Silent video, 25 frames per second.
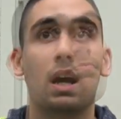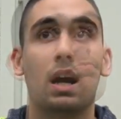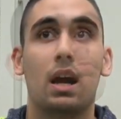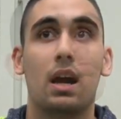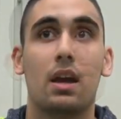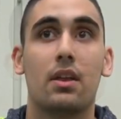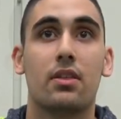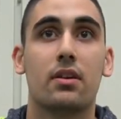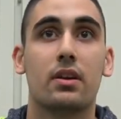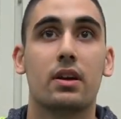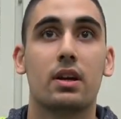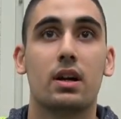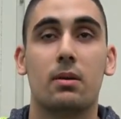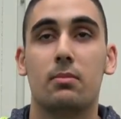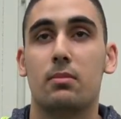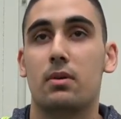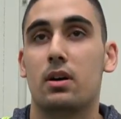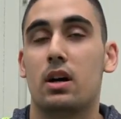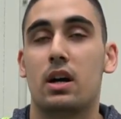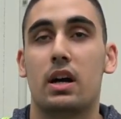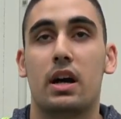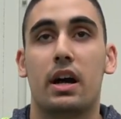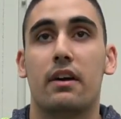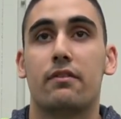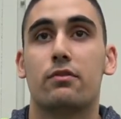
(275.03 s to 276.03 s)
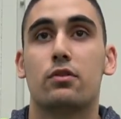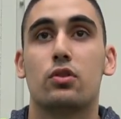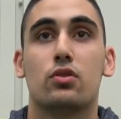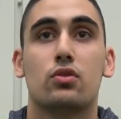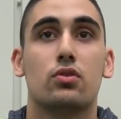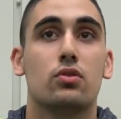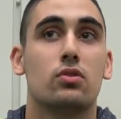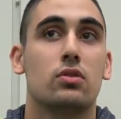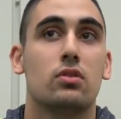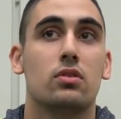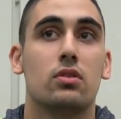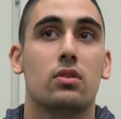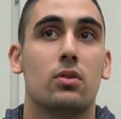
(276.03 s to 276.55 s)
I think I'm, i have to
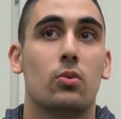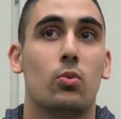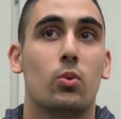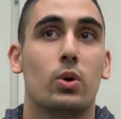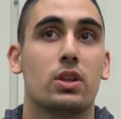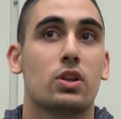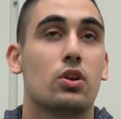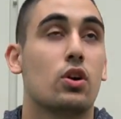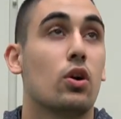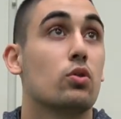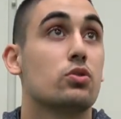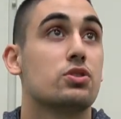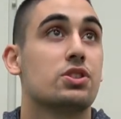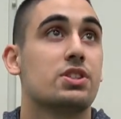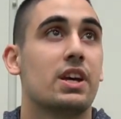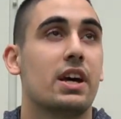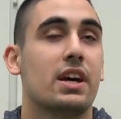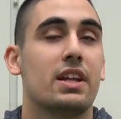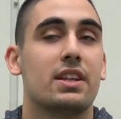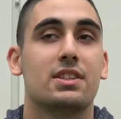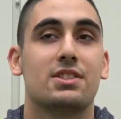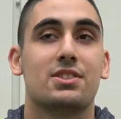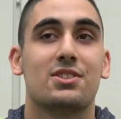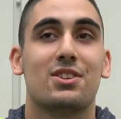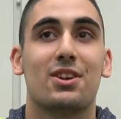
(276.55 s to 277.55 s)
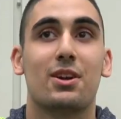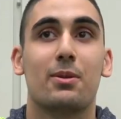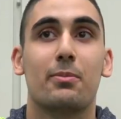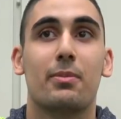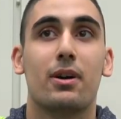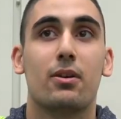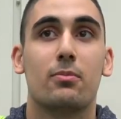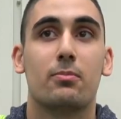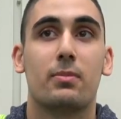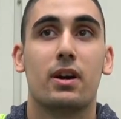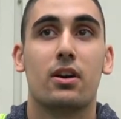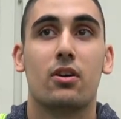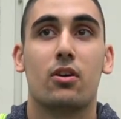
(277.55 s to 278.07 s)
do what coach said. It's not
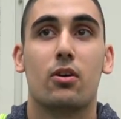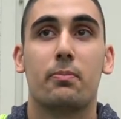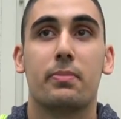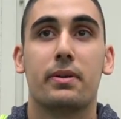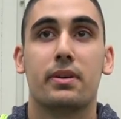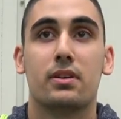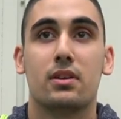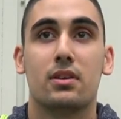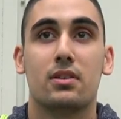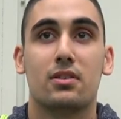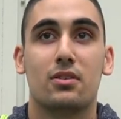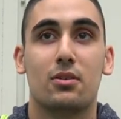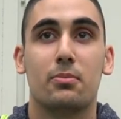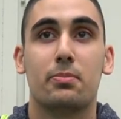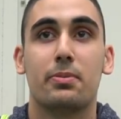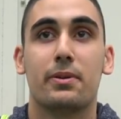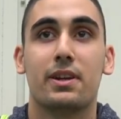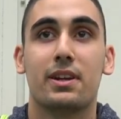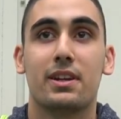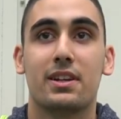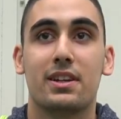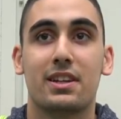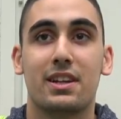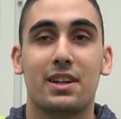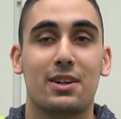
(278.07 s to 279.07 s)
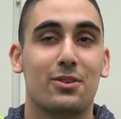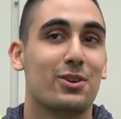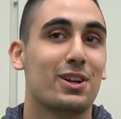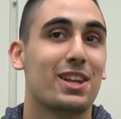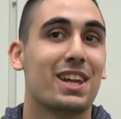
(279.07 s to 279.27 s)
about my op uh, opinion and